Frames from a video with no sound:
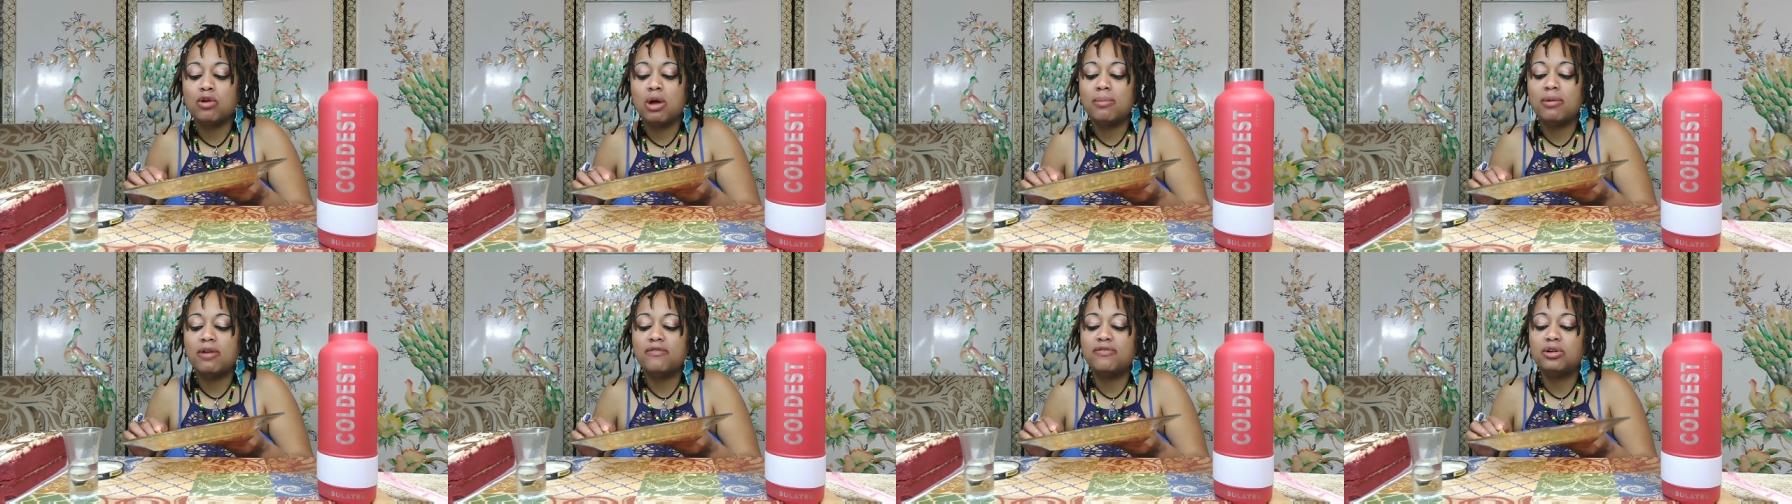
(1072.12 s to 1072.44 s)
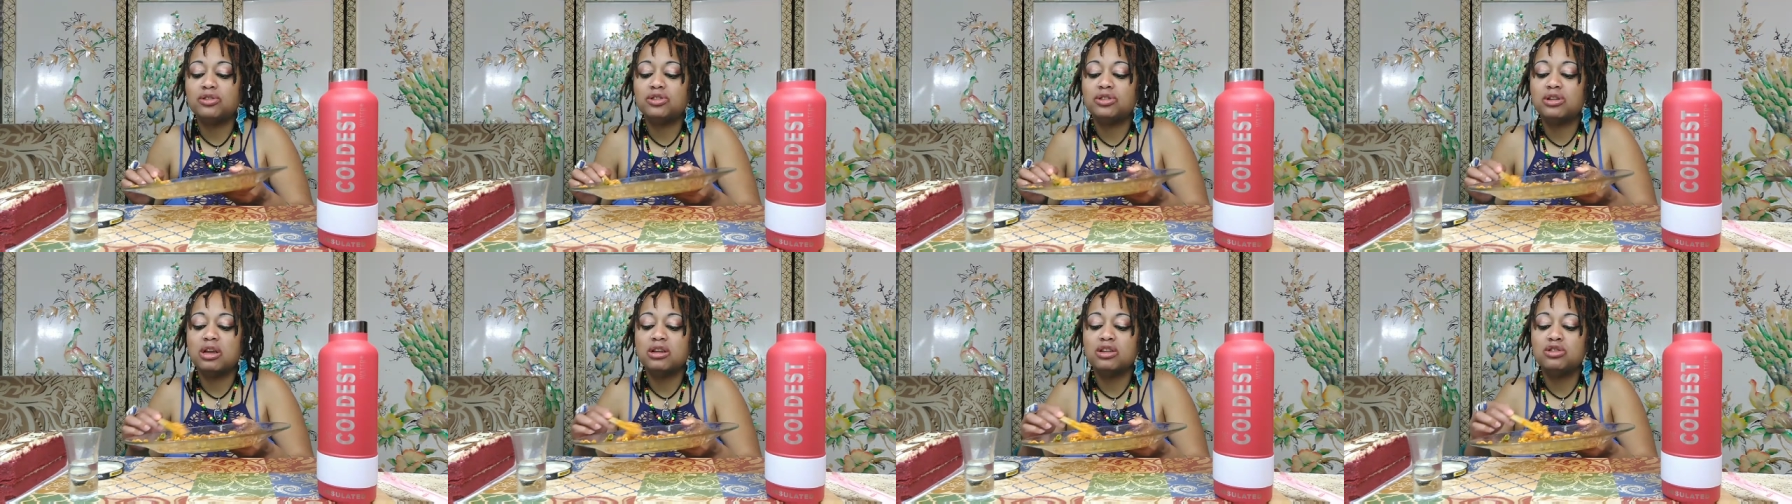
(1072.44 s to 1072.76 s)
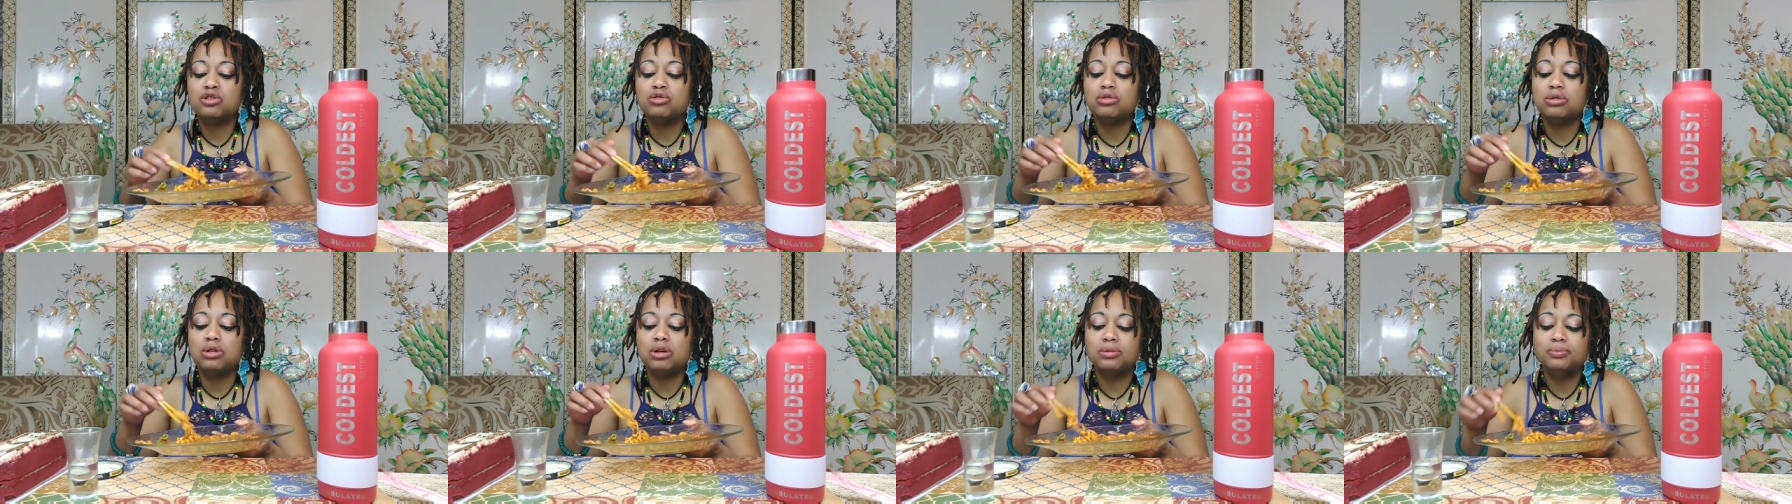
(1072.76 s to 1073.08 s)
I'm gonna grab my phone so
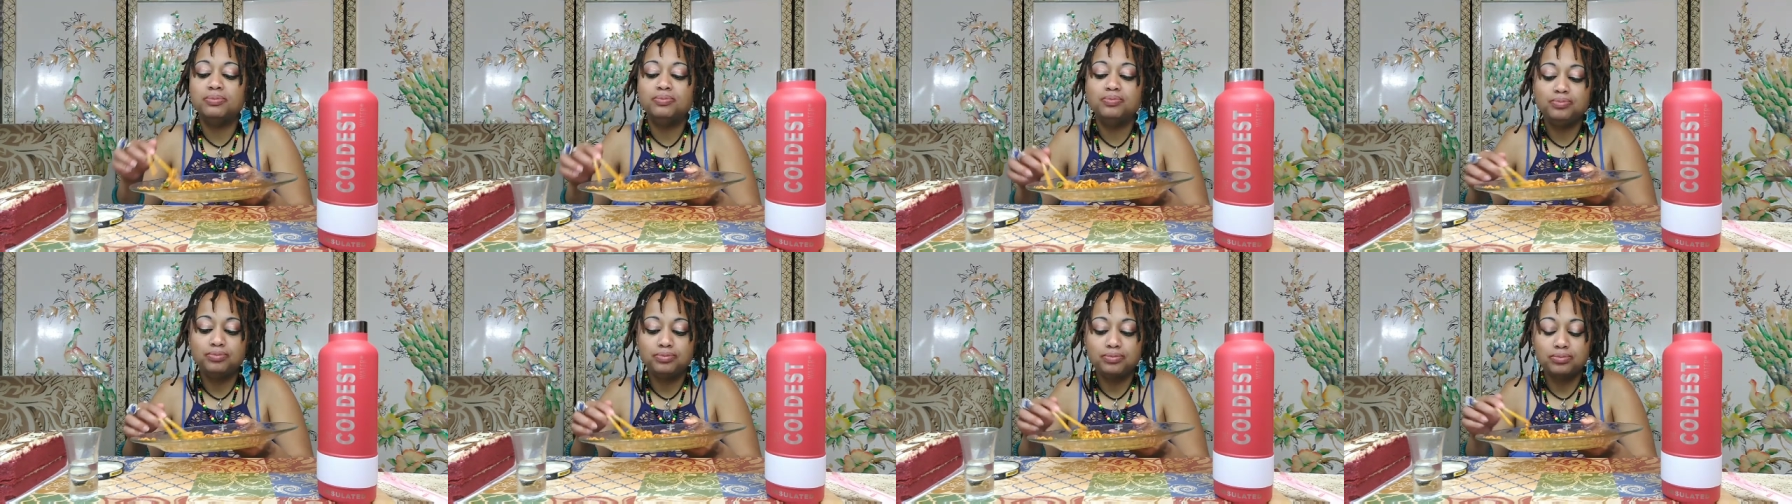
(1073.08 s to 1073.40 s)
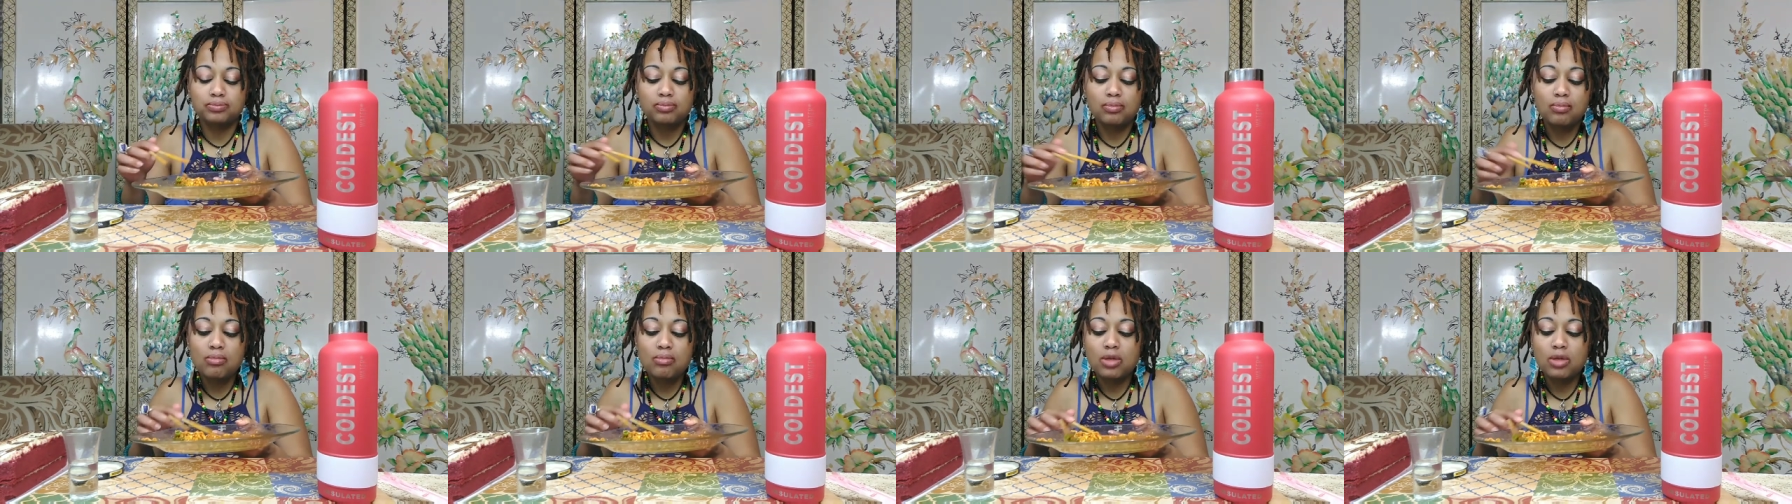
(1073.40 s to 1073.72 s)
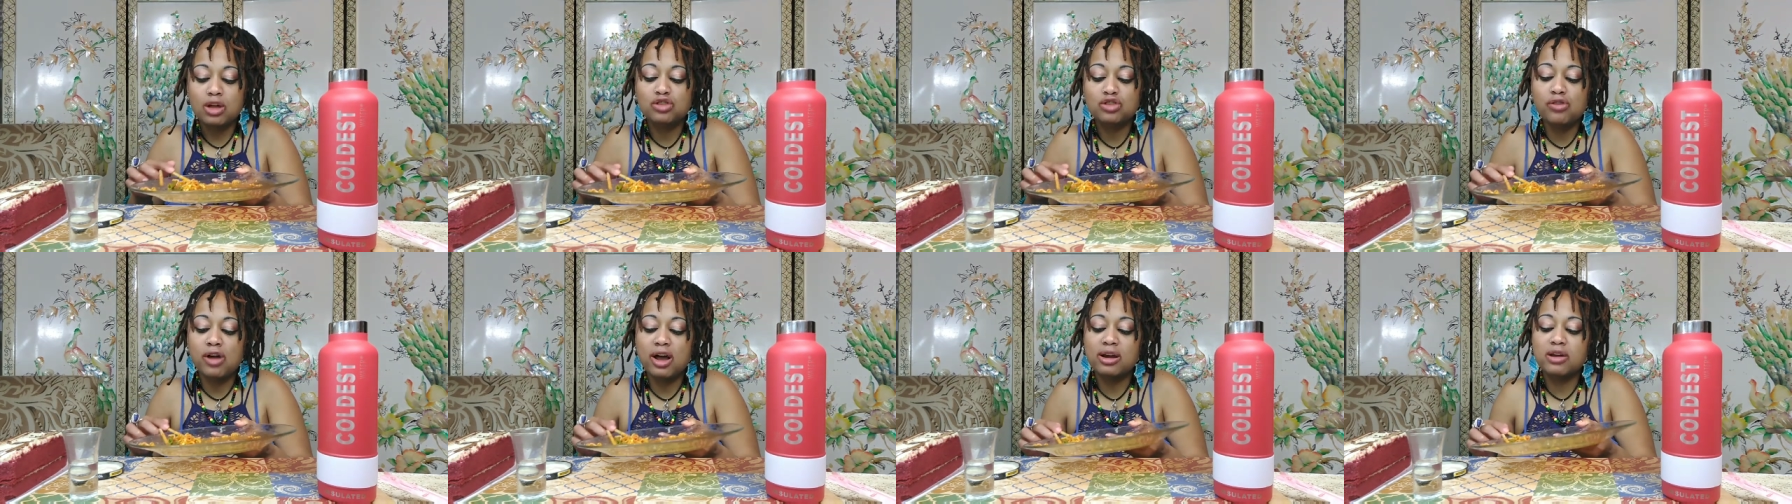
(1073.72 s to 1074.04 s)
I can do the
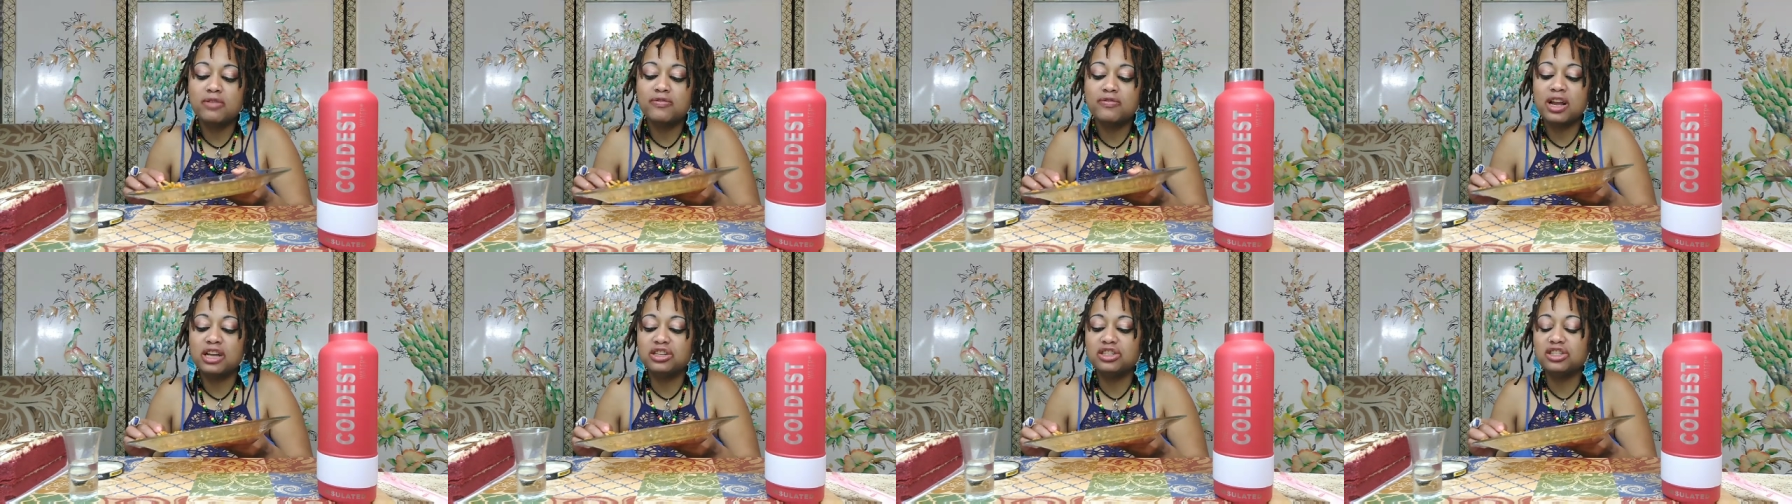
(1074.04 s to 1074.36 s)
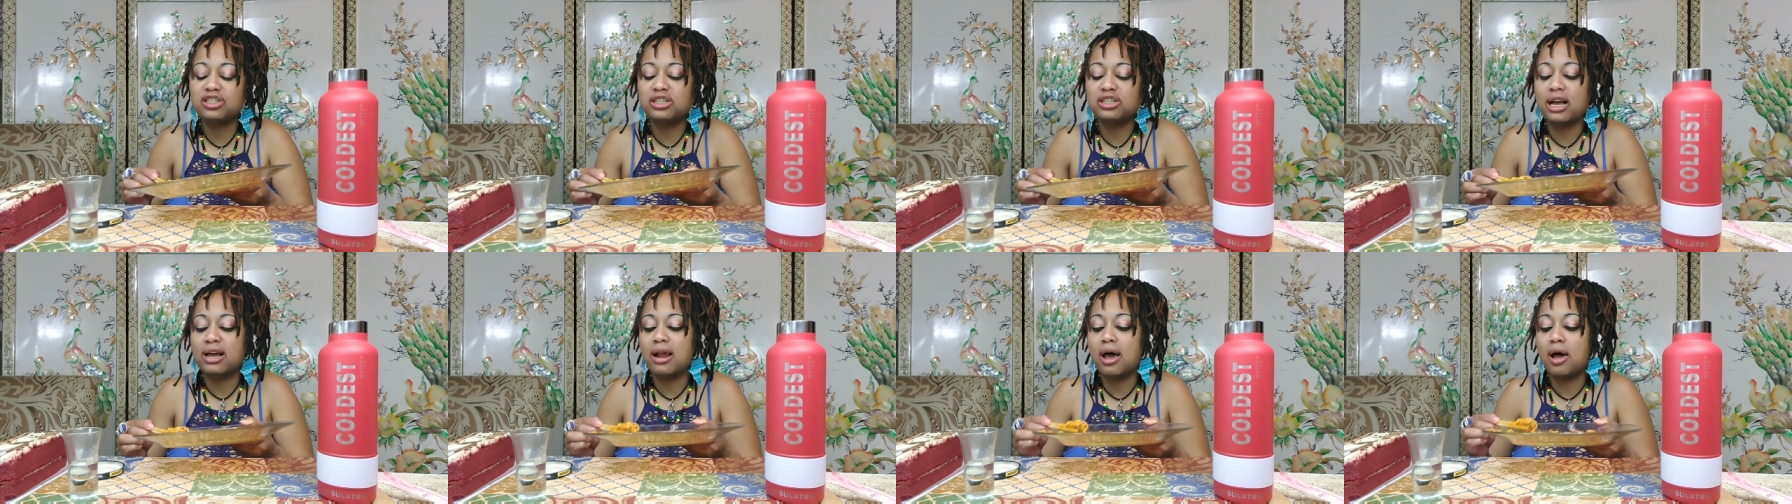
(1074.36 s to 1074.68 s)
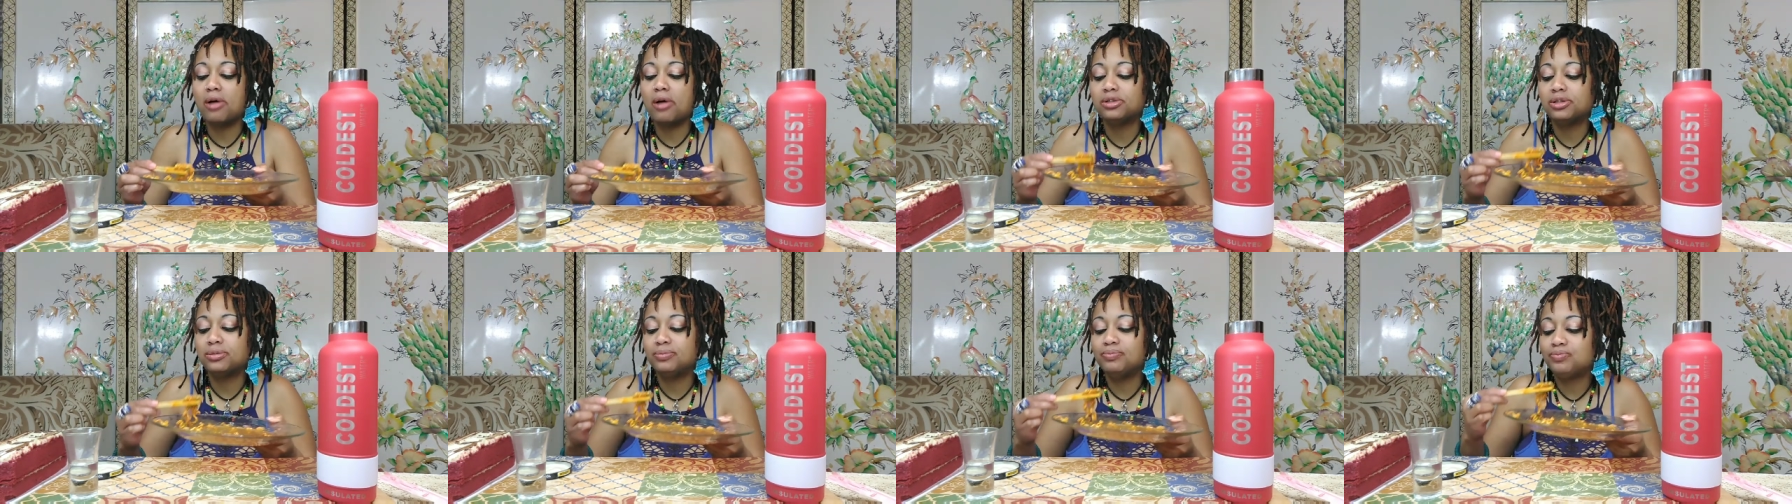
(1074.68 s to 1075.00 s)
try notification
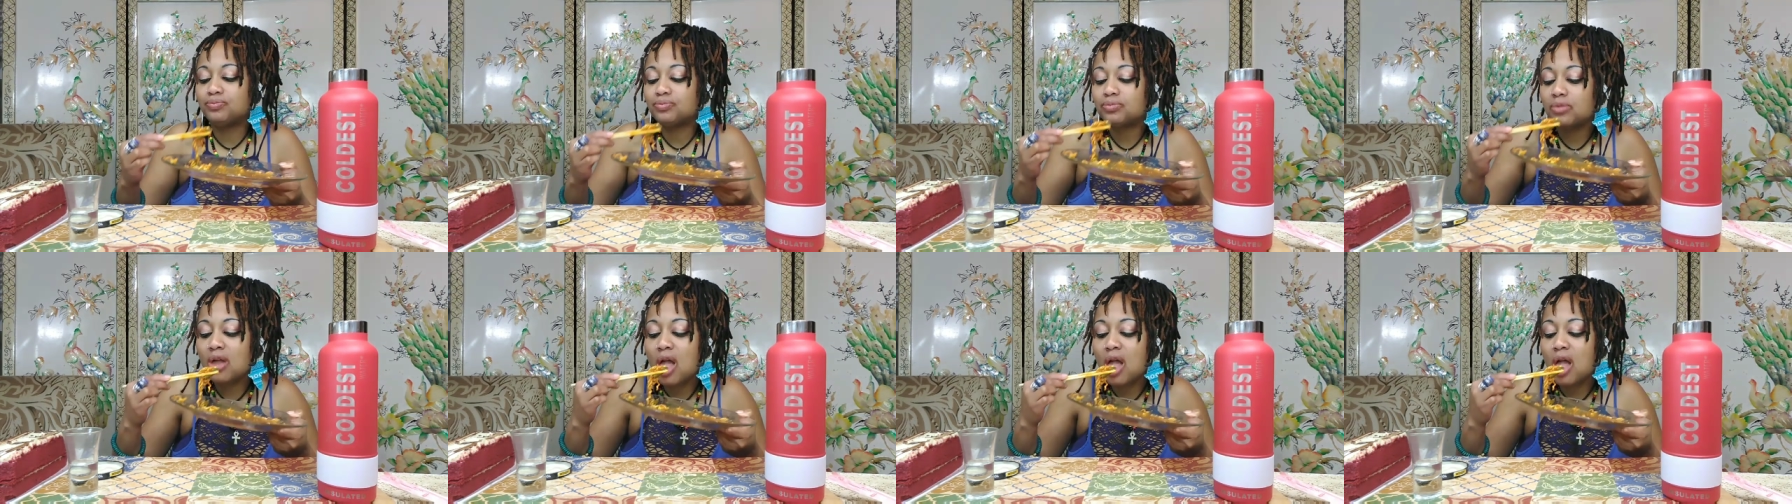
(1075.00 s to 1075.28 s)
shout out.